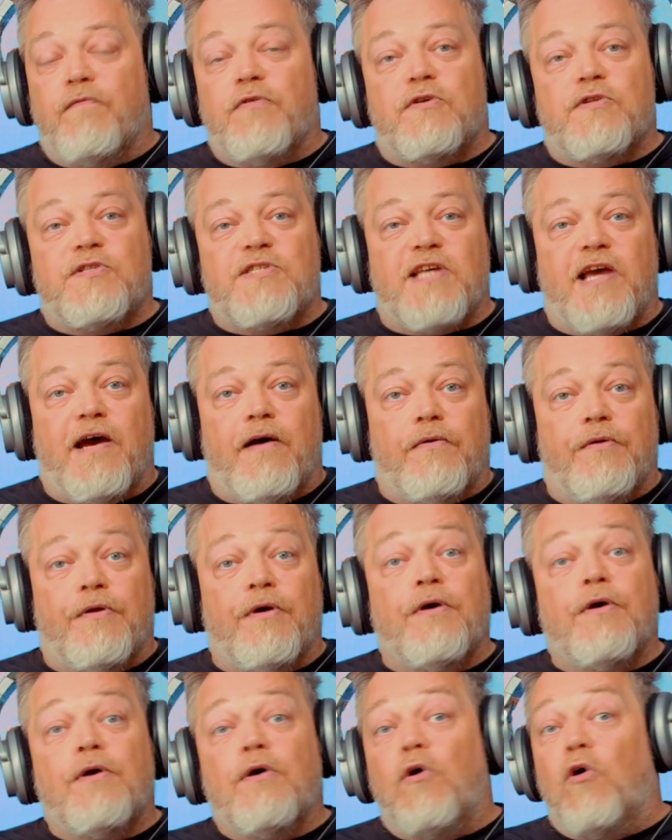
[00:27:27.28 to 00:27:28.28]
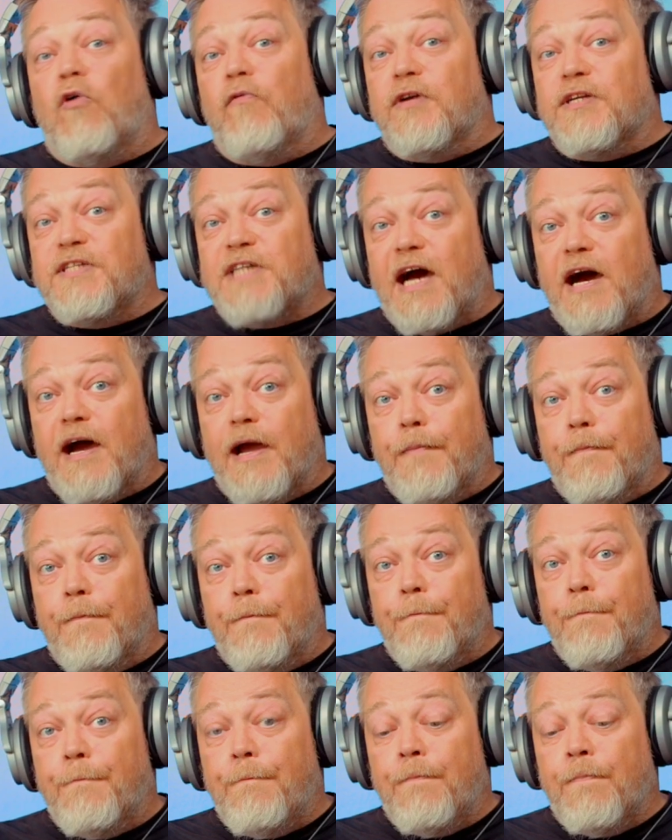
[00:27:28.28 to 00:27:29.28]
your sound over time.
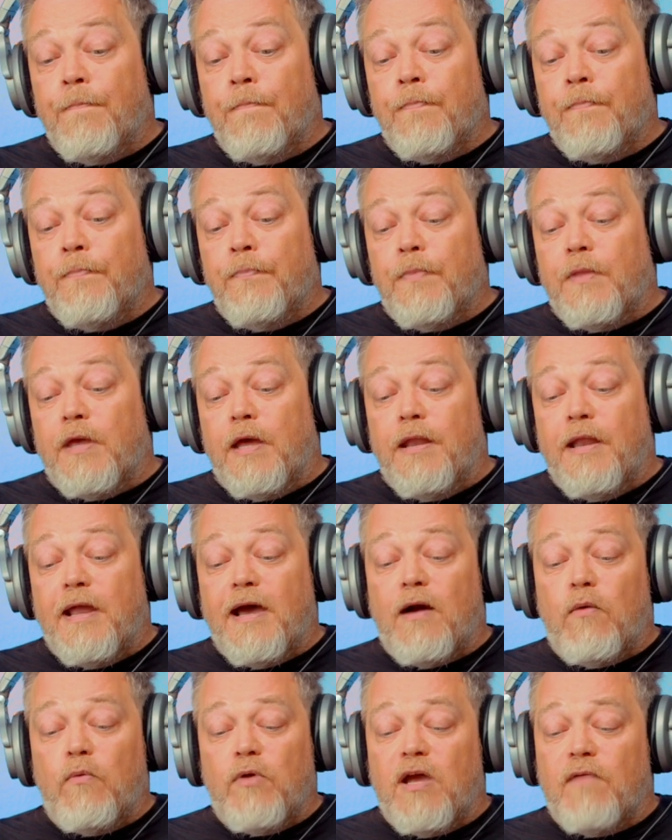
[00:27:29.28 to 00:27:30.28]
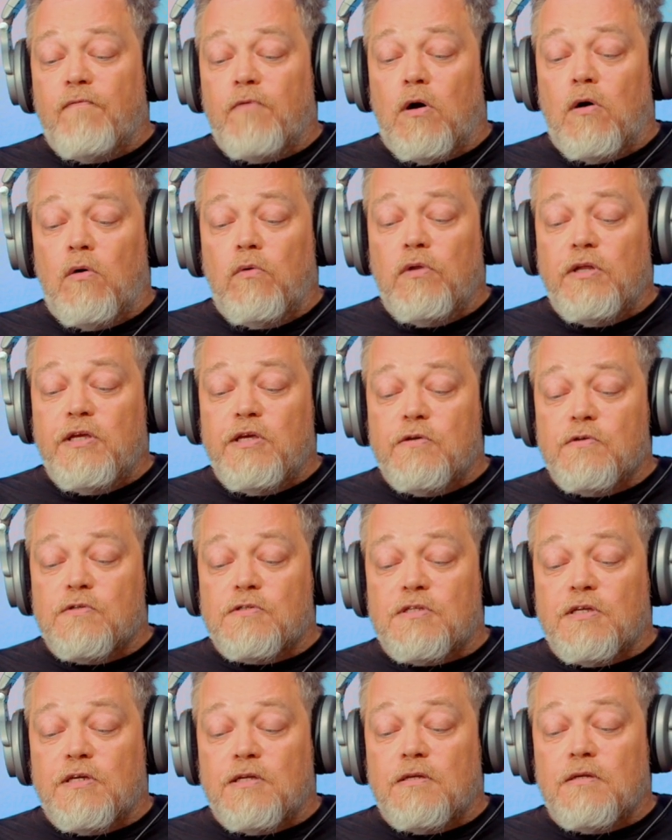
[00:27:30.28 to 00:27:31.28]
And now we have only
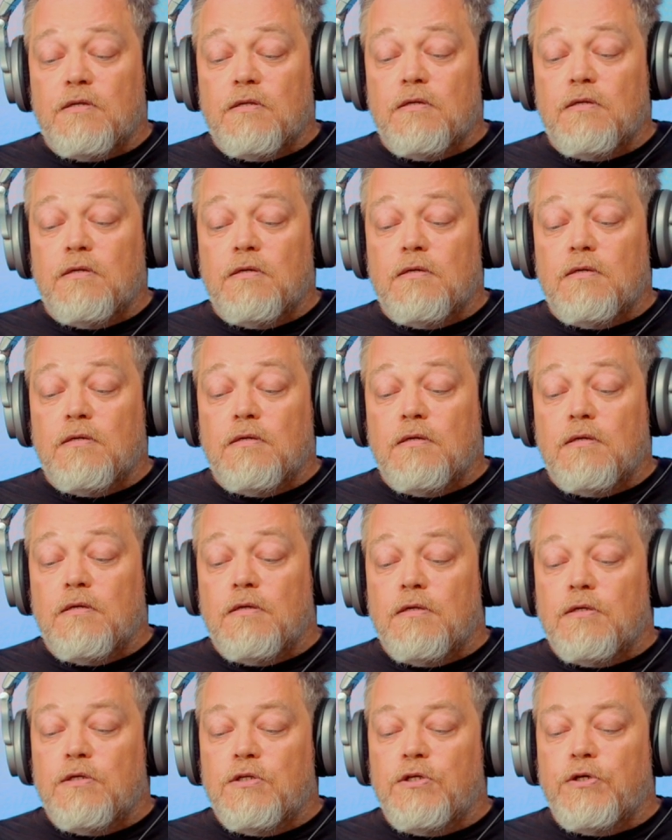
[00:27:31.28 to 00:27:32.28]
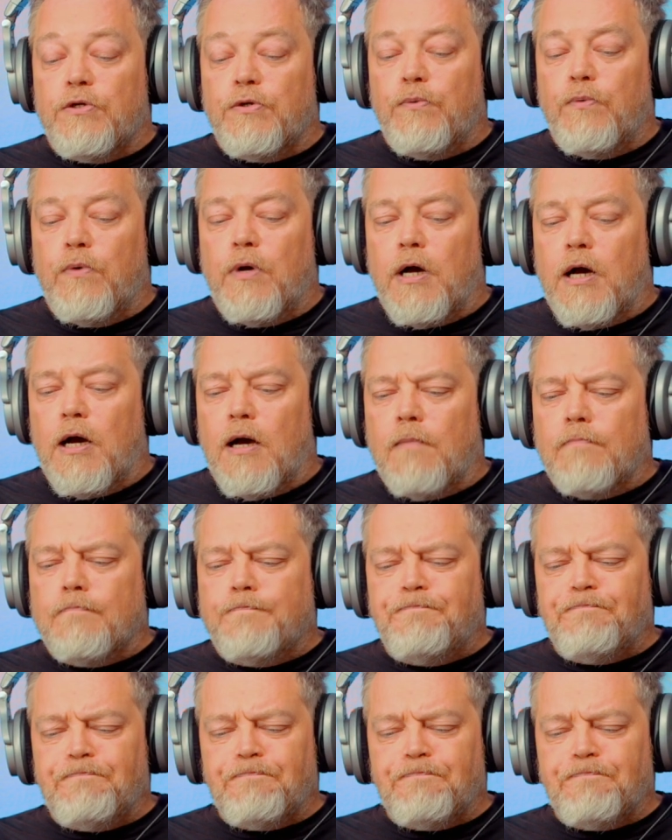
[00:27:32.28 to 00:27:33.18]
used it to